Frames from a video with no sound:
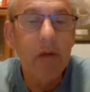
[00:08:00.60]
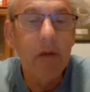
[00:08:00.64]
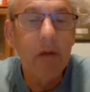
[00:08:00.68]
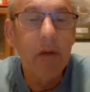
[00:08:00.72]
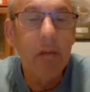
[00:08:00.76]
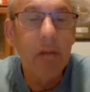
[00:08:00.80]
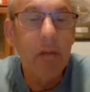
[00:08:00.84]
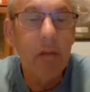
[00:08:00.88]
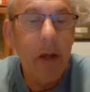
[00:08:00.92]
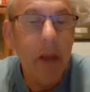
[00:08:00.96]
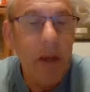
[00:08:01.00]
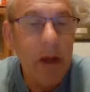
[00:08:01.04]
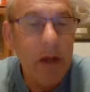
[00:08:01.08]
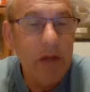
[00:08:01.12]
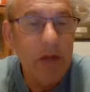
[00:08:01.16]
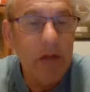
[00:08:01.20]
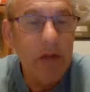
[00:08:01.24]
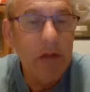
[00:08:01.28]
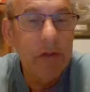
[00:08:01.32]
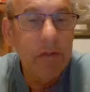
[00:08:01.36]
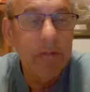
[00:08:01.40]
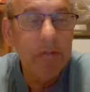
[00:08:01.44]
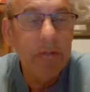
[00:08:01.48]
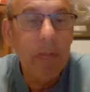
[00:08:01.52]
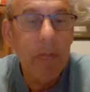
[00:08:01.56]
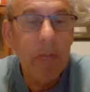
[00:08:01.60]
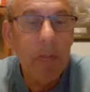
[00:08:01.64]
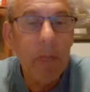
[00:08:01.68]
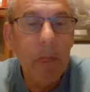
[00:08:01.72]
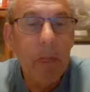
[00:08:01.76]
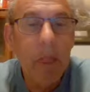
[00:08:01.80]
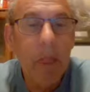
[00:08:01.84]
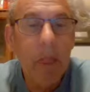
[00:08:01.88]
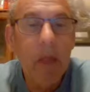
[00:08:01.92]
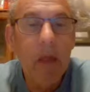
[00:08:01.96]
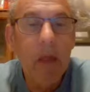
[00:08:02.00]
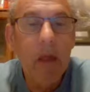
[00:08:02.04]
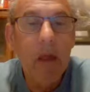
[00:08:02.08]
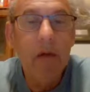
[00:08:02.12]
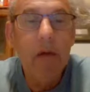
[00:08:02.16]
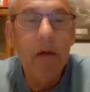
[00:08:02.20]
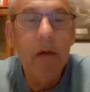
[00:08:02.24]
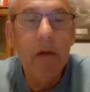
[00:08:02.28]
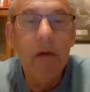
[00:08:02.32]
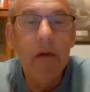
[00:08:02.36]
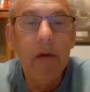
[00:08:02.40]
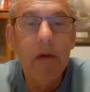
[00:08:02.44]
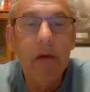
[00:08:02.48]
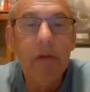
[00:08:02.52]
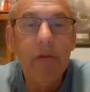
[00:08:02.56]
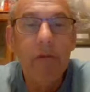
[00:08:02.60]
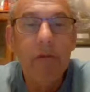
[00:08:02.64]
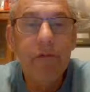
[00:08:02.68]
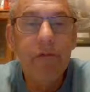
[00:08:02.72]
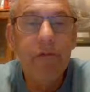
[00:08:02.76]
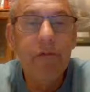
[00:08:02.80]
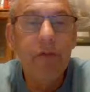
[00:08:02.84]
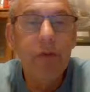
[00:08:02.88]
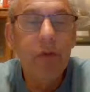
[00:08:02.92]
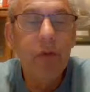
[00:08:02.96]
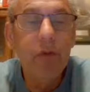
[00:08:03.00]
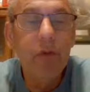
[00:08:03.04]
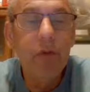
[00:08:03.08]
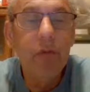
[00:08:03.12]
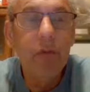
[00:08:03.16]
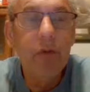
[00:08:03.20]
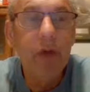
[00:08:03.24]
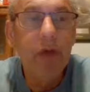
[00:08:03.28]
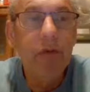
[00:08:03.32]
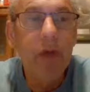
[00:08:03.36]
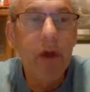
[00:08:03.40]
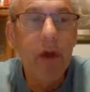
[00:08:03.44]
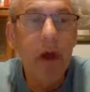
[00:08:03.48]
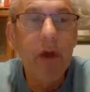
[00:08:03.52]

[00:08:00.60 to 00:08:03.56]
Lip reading: and compassion, filled with,